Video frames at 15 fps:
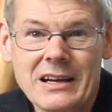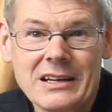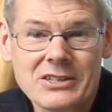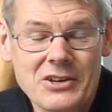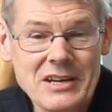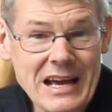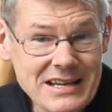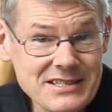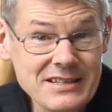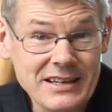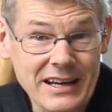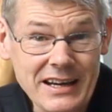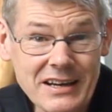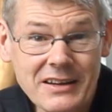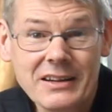So
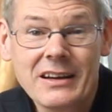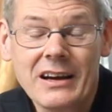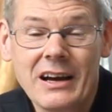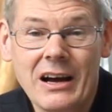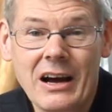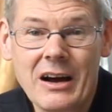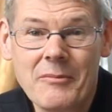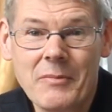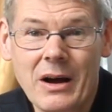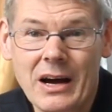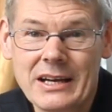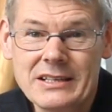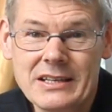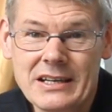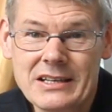yesterday,
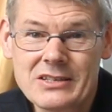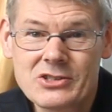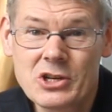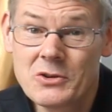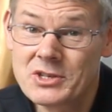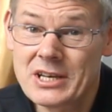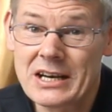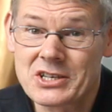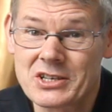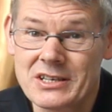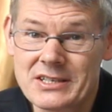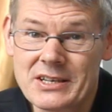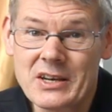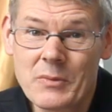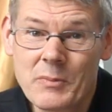I did two
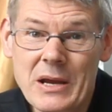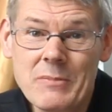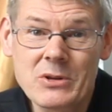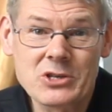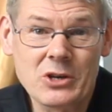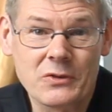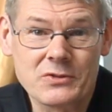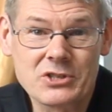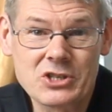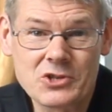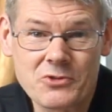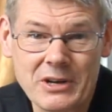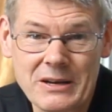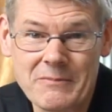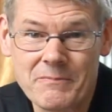sessions in the PeopleSoft
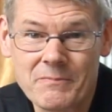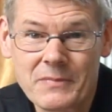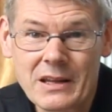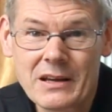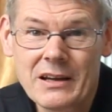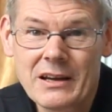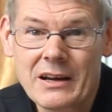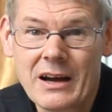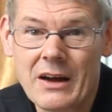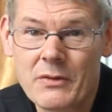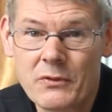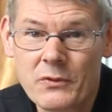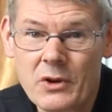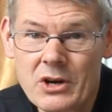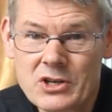stream.
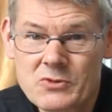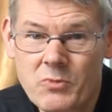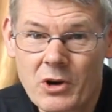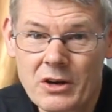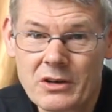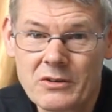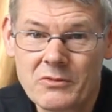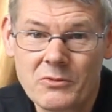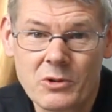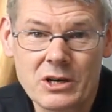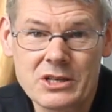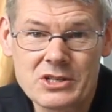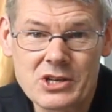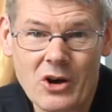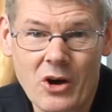The first one
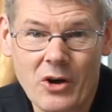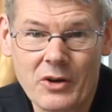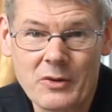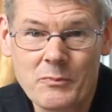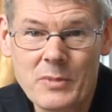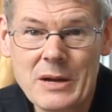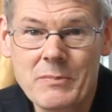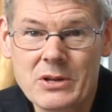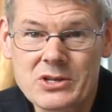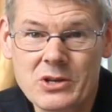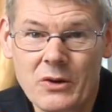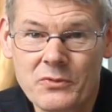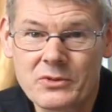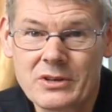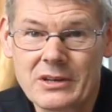was on
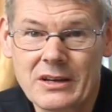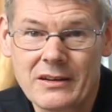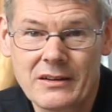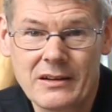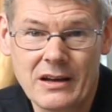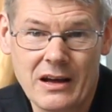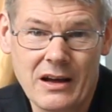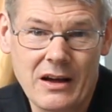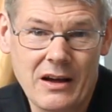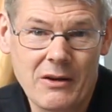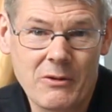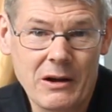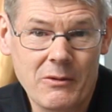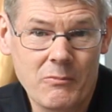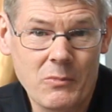PeopleSoft
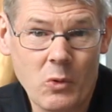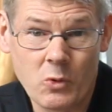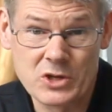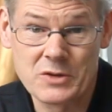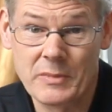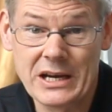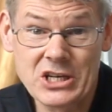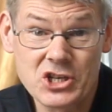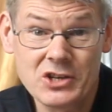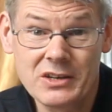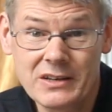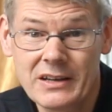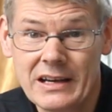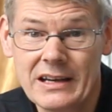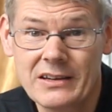automation
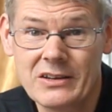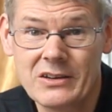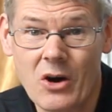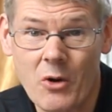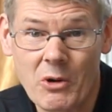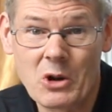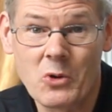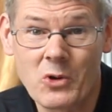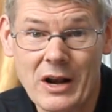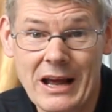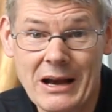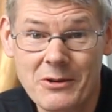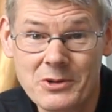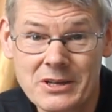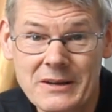in Oracle
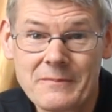Cloud,